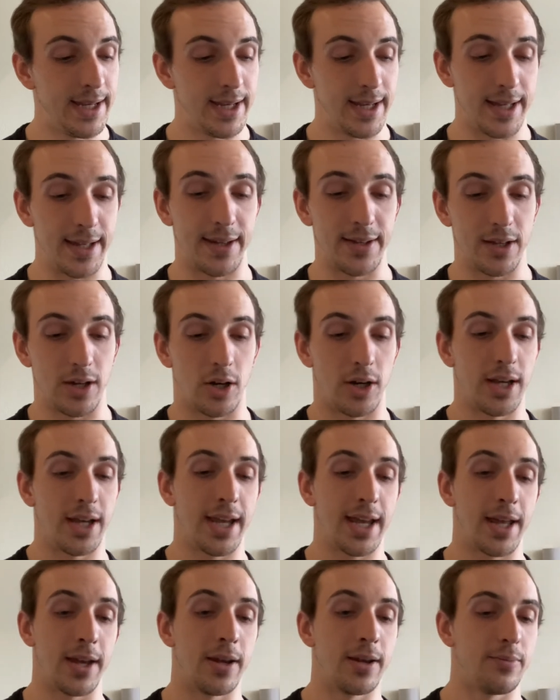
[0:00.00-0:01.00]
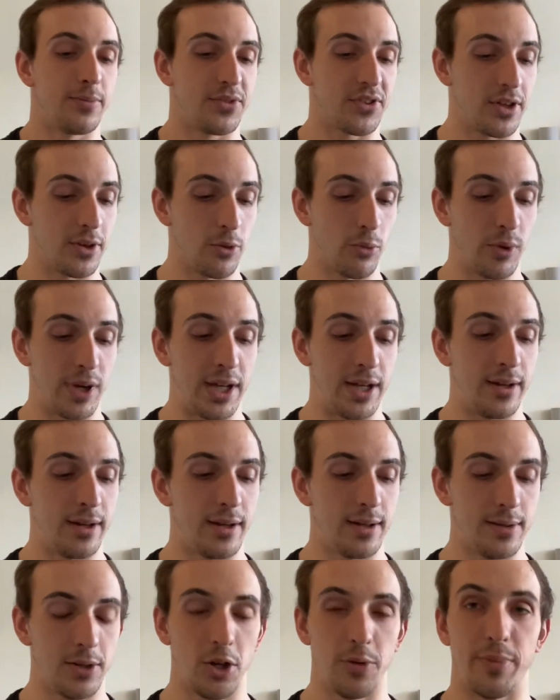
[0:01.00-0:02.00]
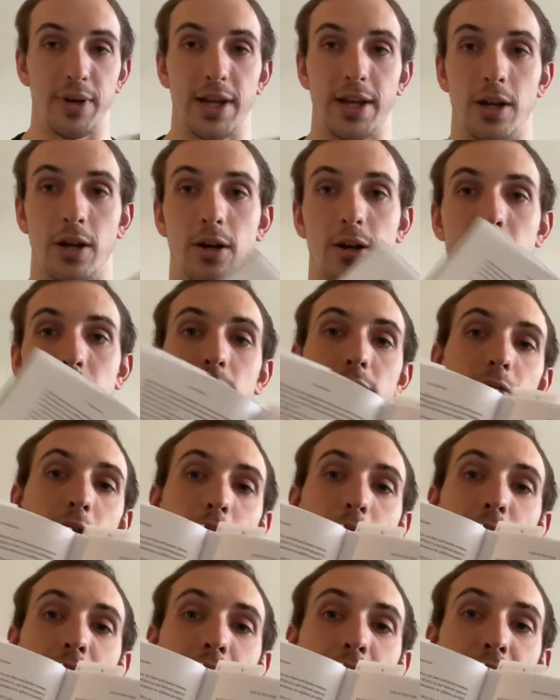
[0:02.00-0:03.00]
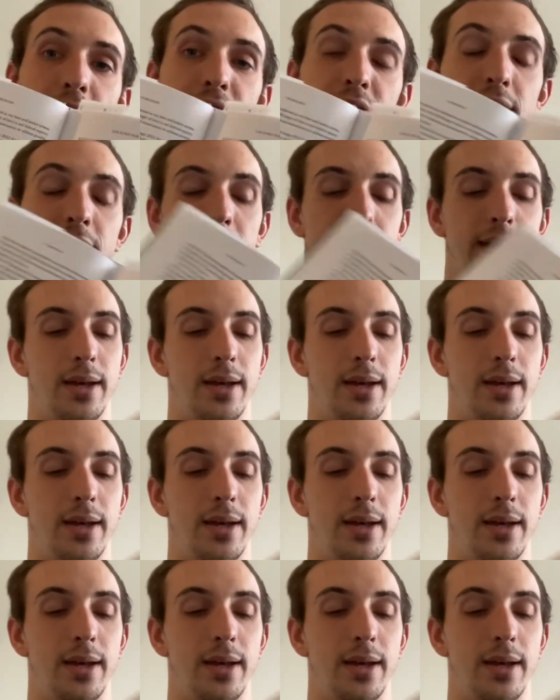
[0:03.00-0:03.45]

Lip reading: And again, just going to read a little bit here for you guys